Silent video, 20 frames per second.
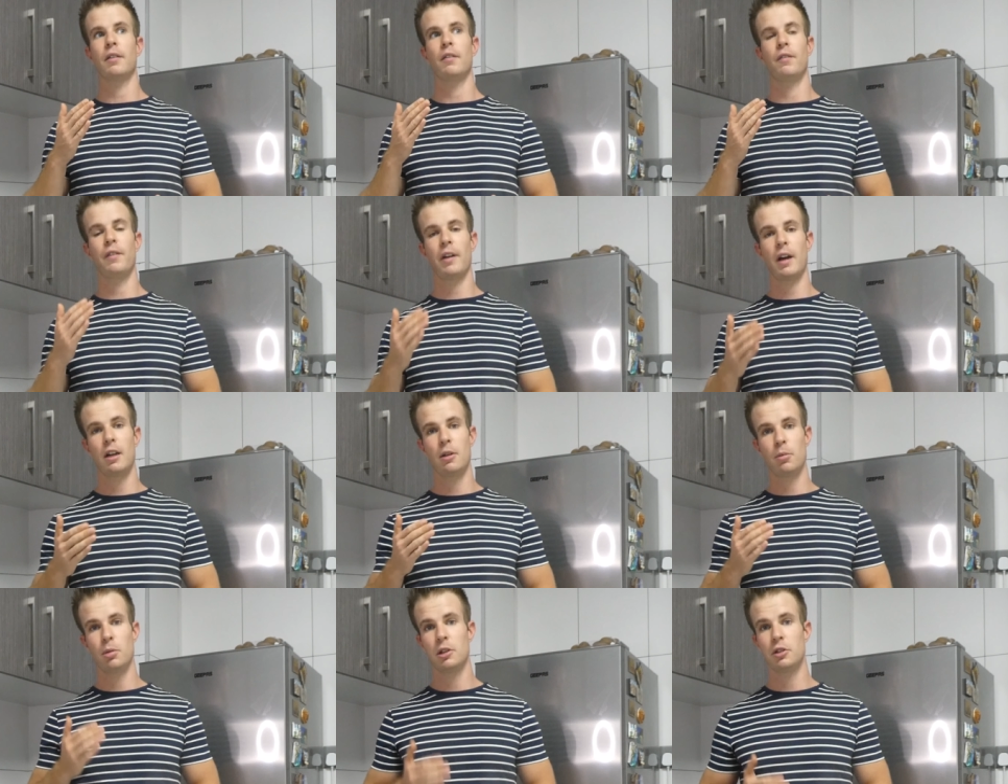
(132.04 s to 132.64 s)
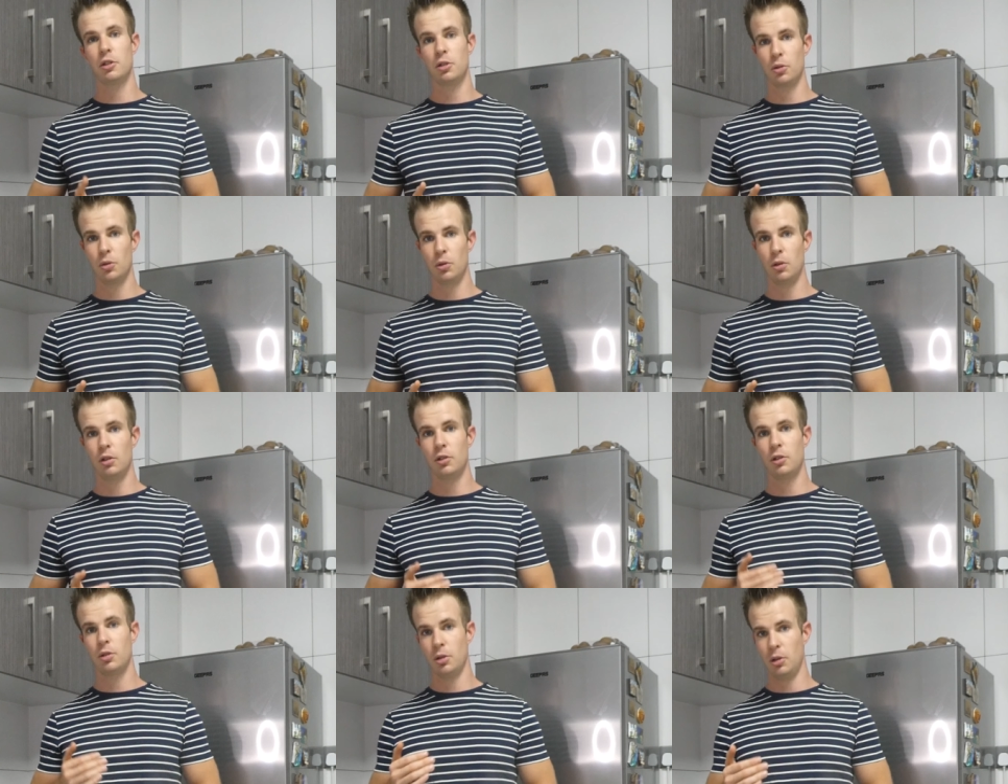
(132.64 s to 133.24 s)
valuable
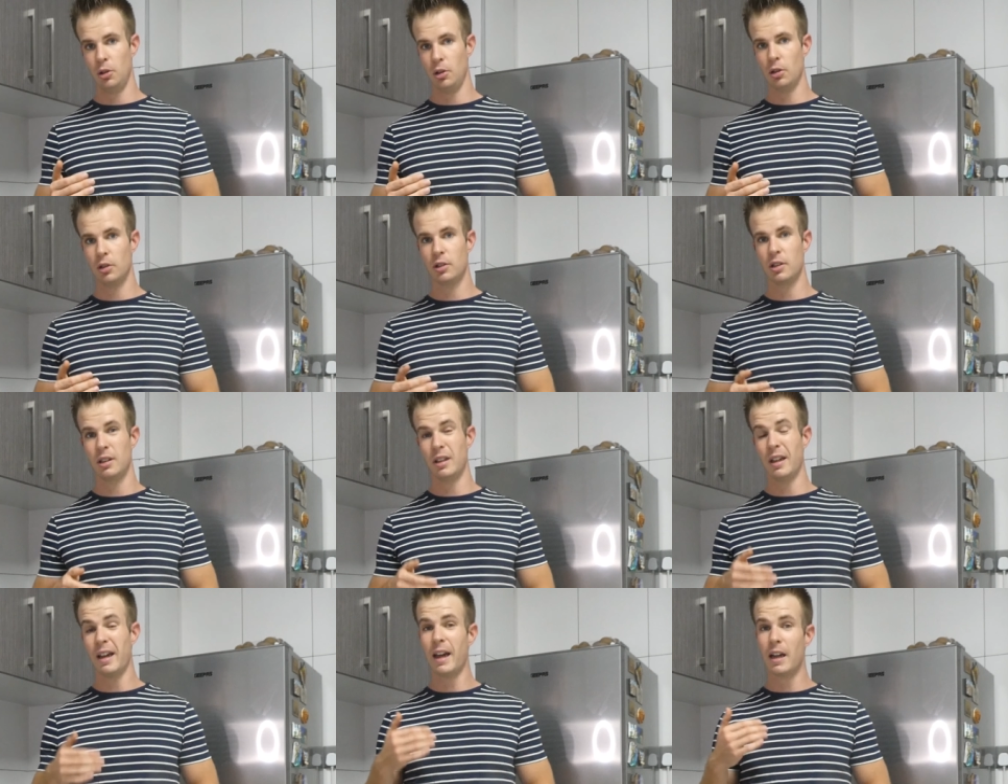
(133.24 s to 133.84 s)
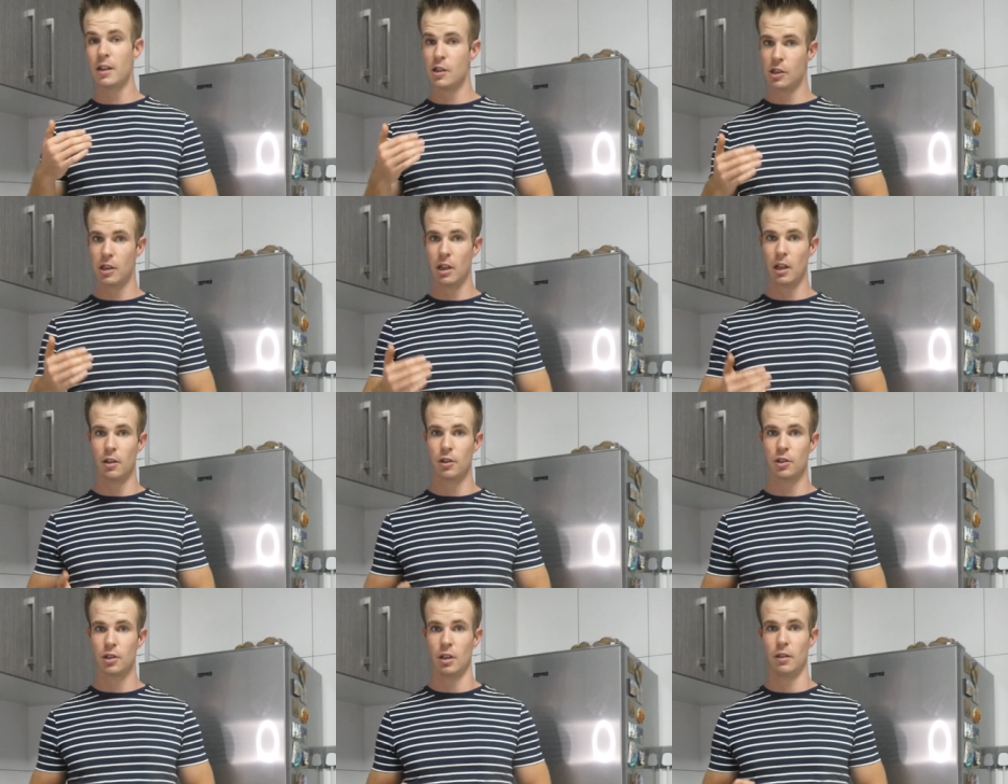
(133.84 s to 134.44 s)
tool to you to
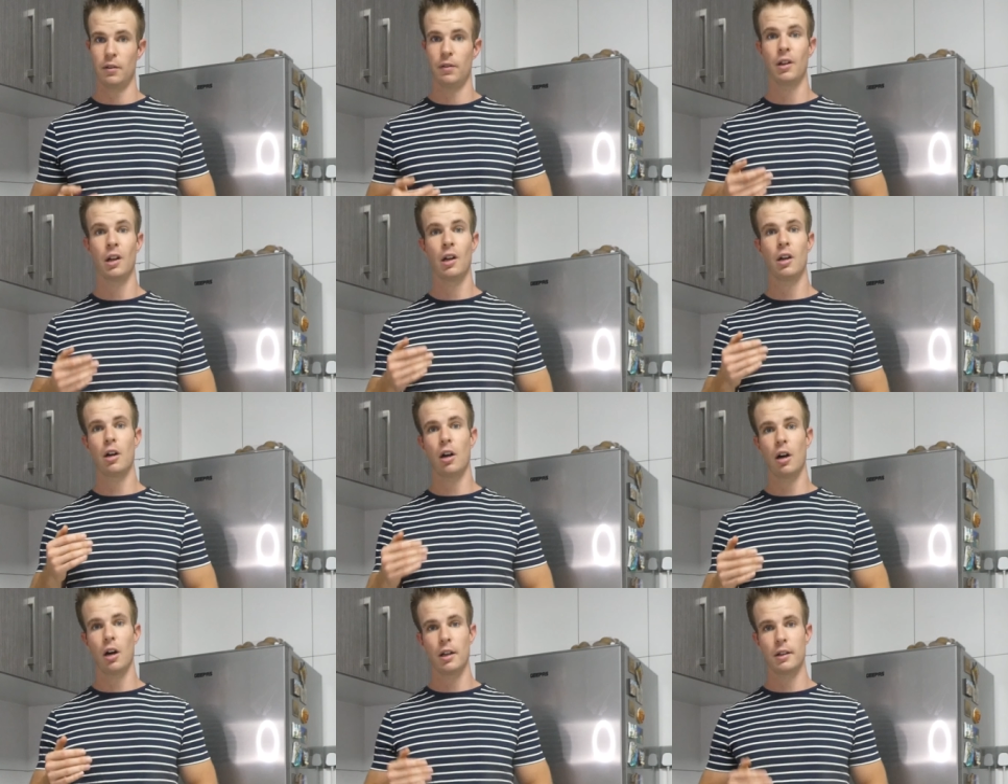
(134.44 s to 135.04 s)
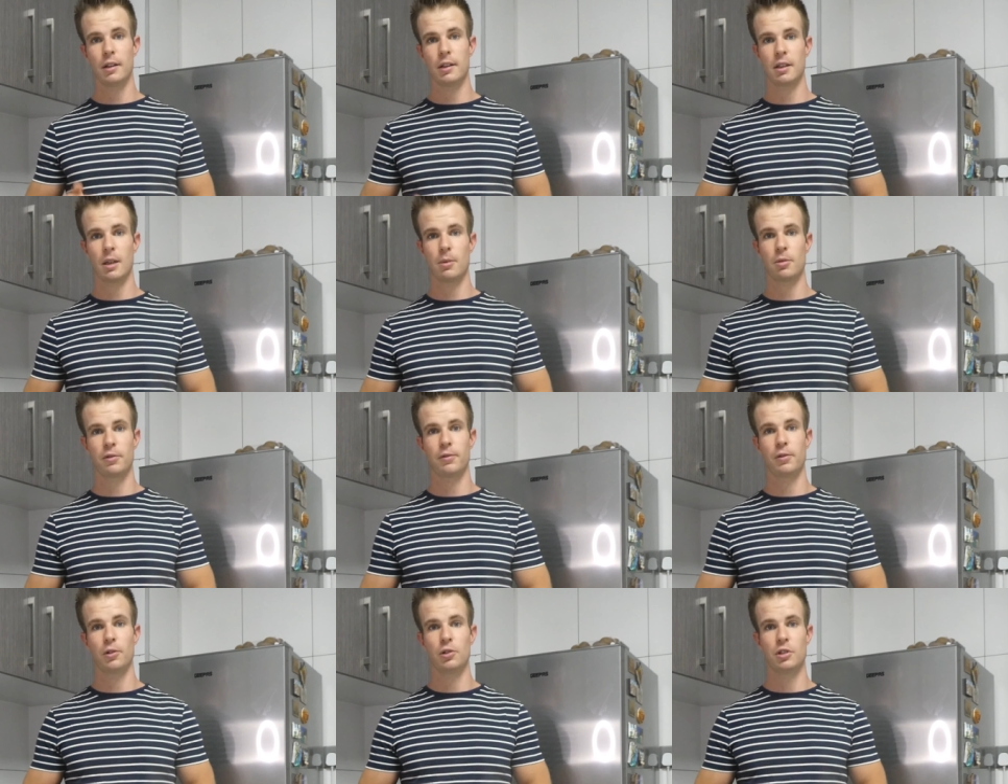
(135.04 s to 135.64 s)
educate yourself on the
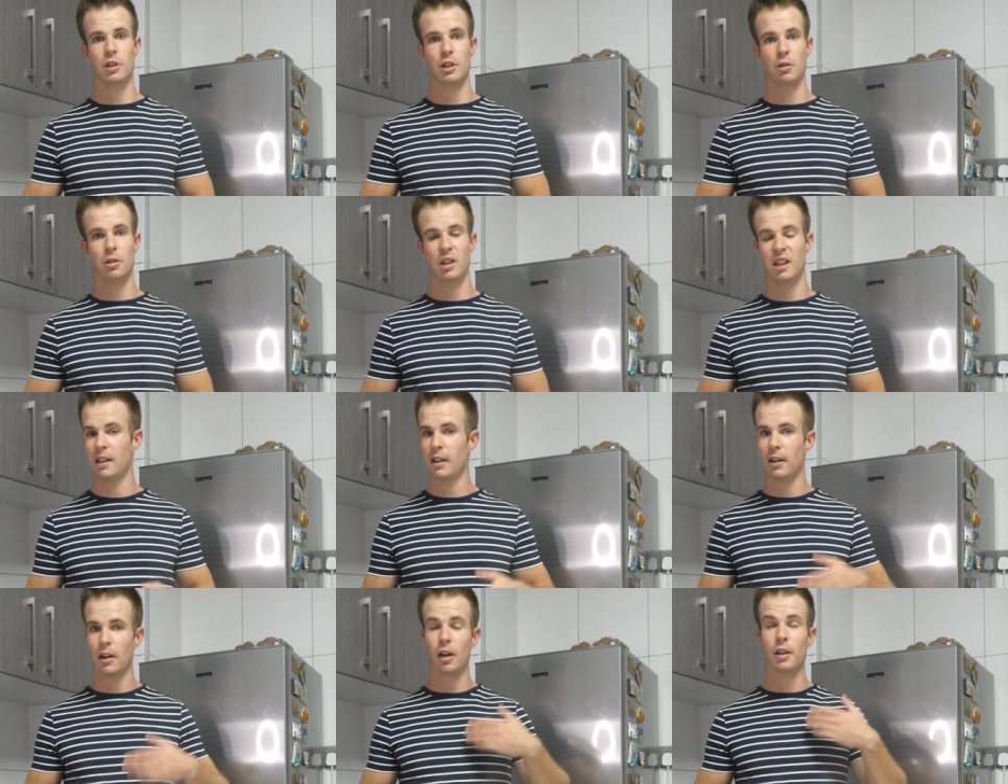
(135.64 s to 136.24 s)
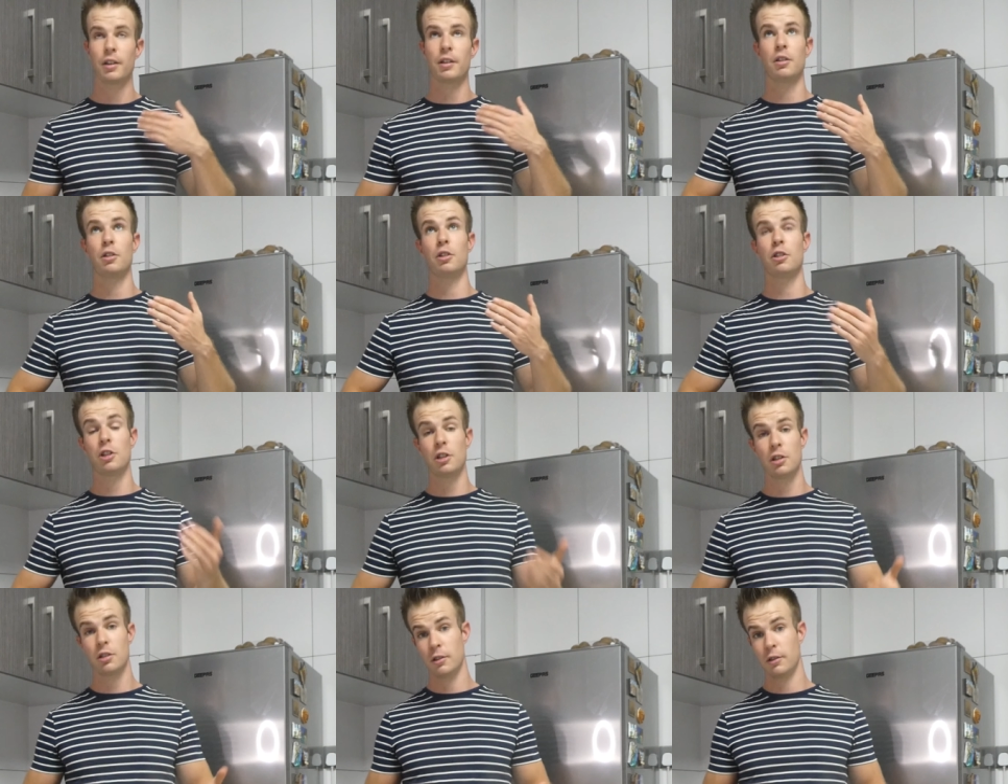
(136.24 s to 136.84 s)
types of foods that you eat, on the
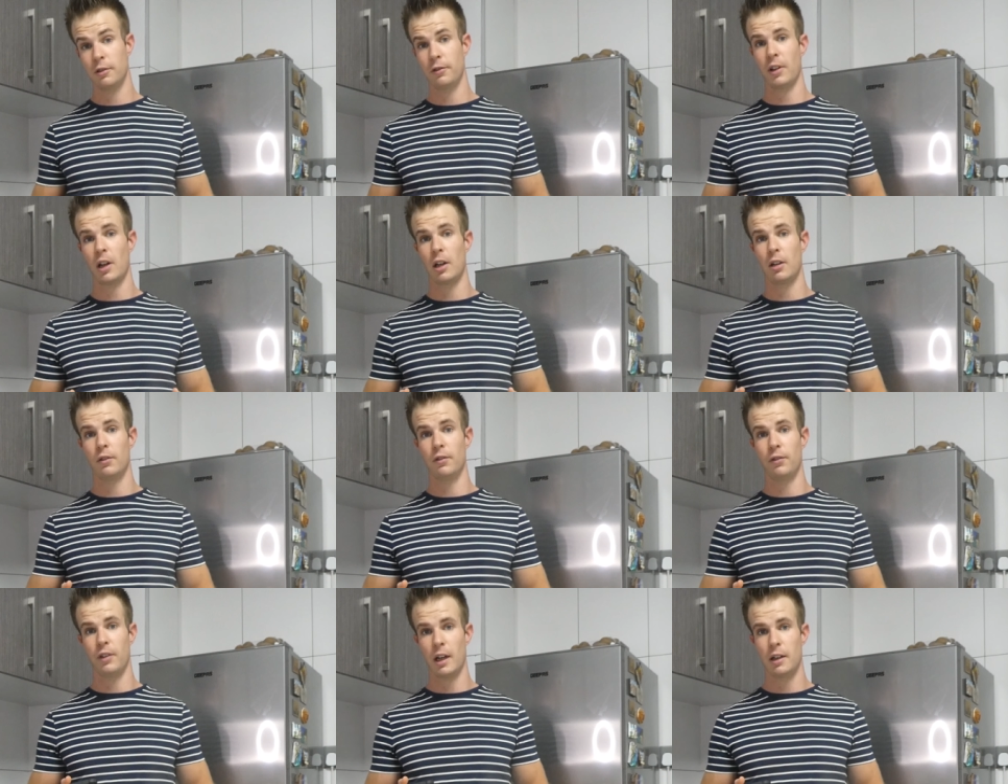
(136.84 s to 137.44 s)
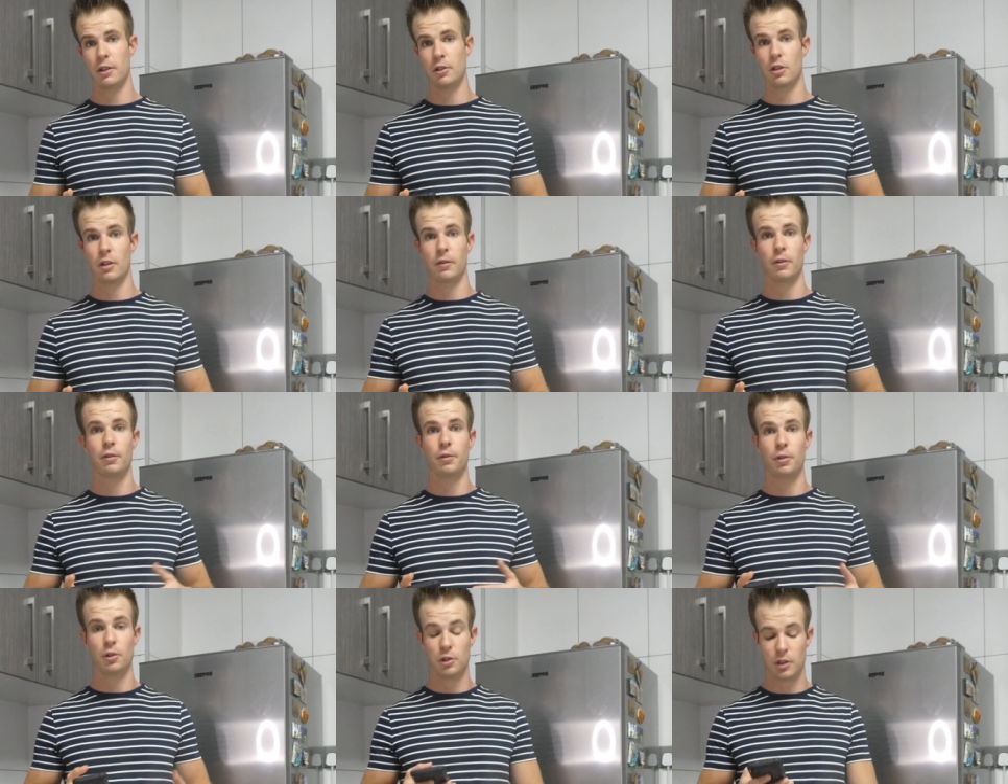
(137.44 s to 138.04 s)
nutritional values of
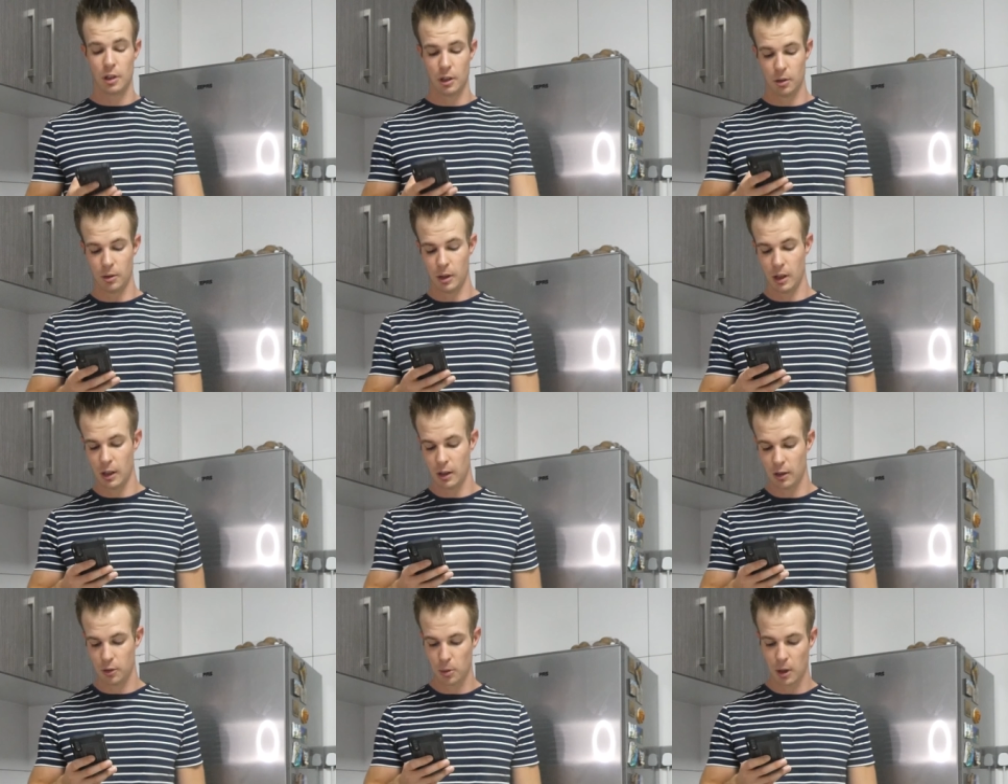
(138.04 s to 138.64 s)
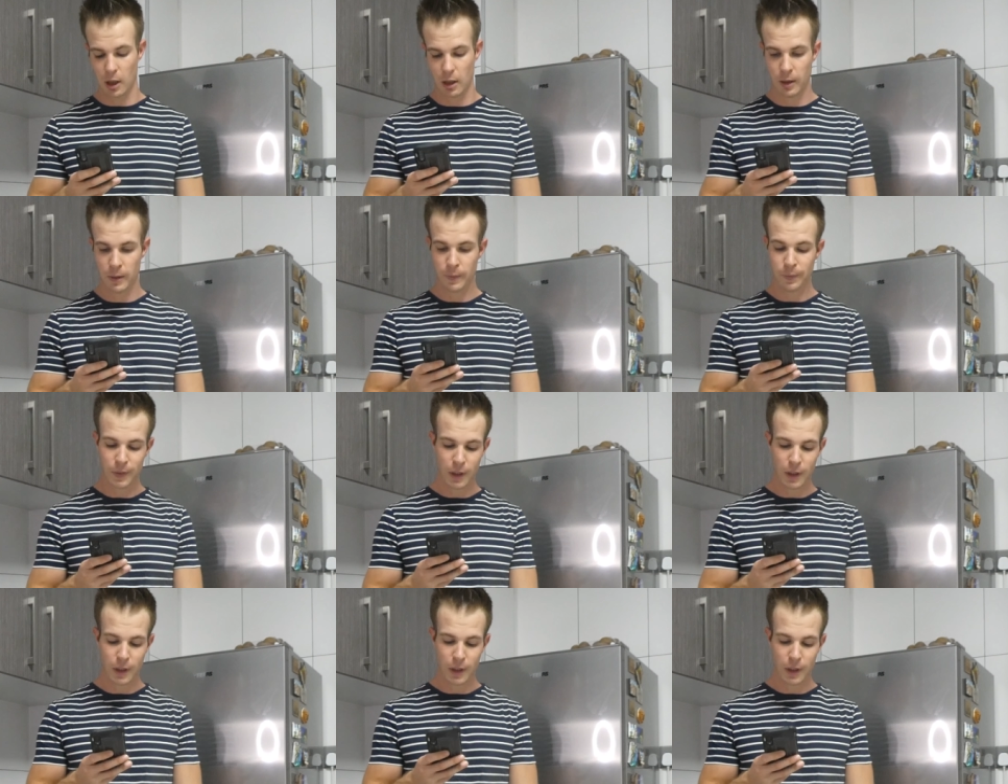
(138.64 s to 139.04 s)
the foods that you eat as well.